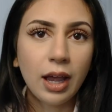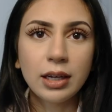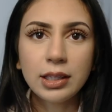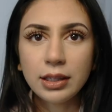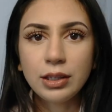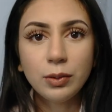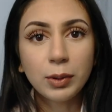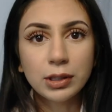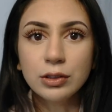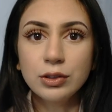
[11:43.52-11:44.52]
anything you
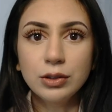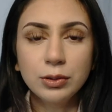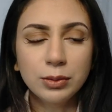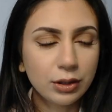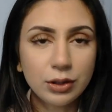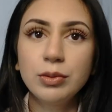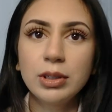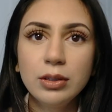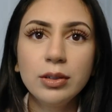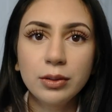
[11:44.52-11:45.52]
want to do, you
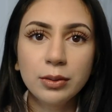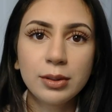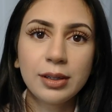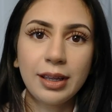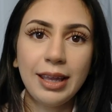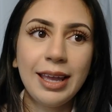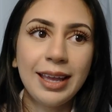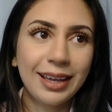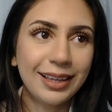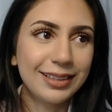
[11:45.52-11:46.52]
can do.
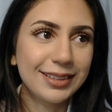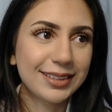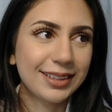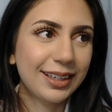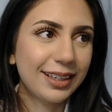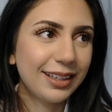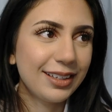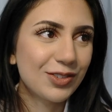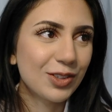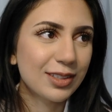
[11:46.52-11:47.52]
And
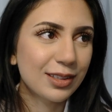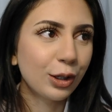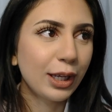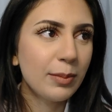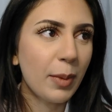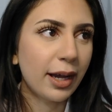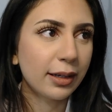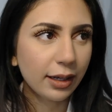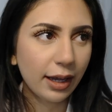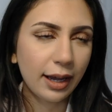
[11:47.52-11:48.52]
just looking
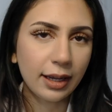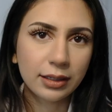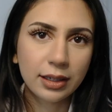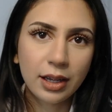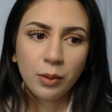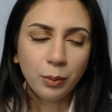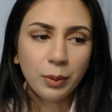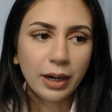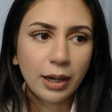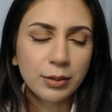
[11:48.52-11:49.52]
back at
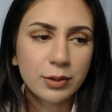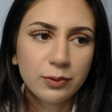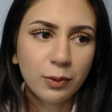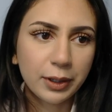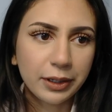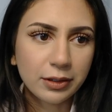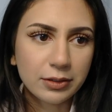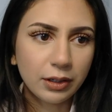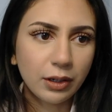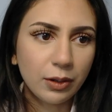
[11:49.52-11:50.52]
where I was 4
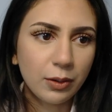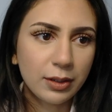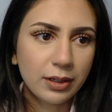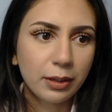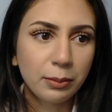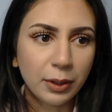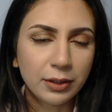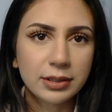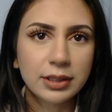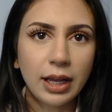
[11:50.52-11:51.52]
years ago
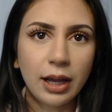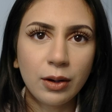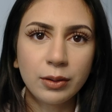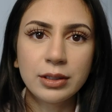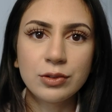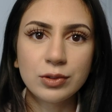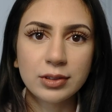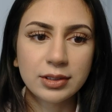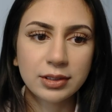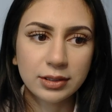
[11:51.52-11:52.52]
compared to now is
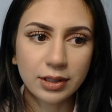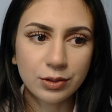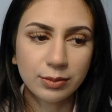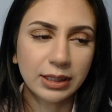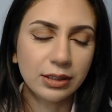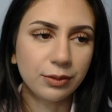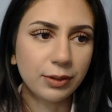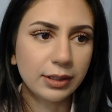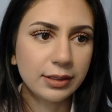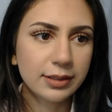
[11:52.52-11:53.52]
just such a big
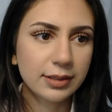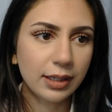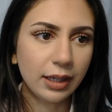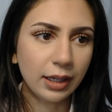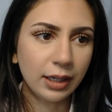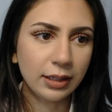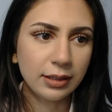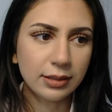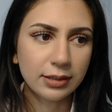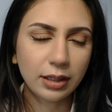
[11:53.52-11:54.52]
difference.
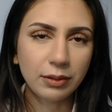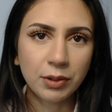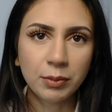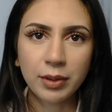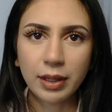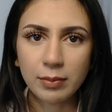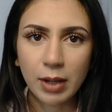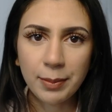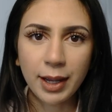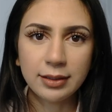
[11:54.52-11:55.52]
And even with like
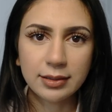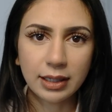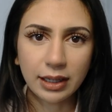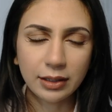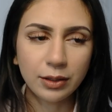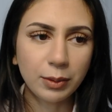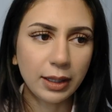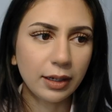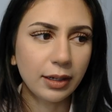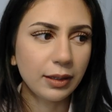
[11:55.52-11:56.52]
my mindset and the way
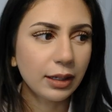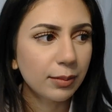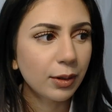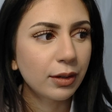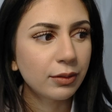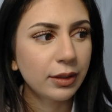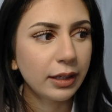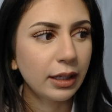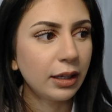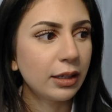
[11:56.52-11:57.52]
that I think about
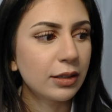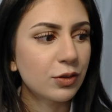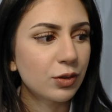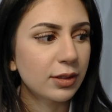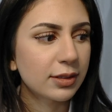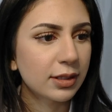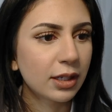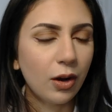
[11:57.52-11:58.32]
everything, it's just